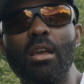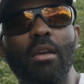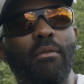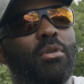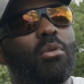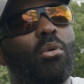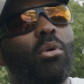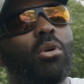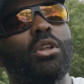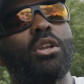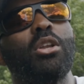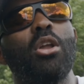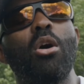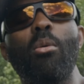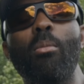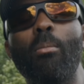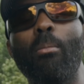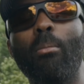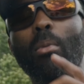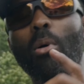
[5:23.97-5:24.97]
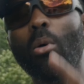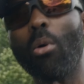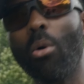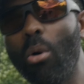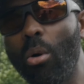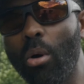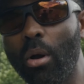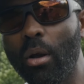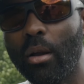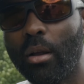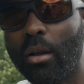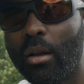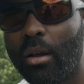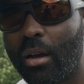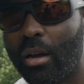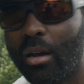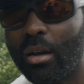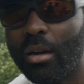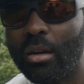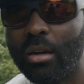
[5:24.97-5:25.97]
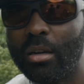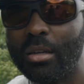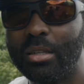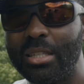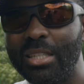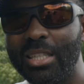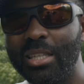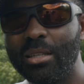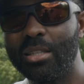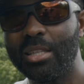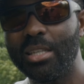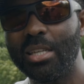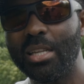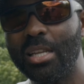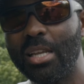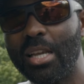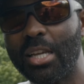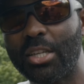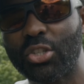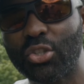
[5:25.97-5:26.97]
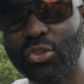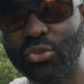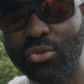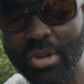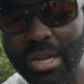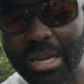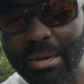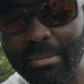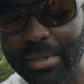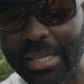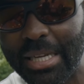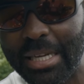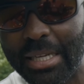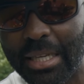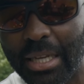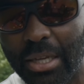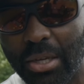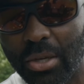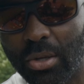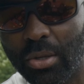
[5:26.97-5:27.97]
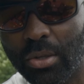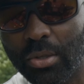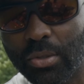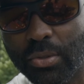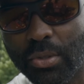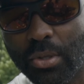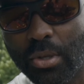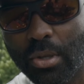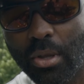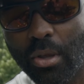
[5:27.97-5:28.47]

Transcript: If you want to know more extreme details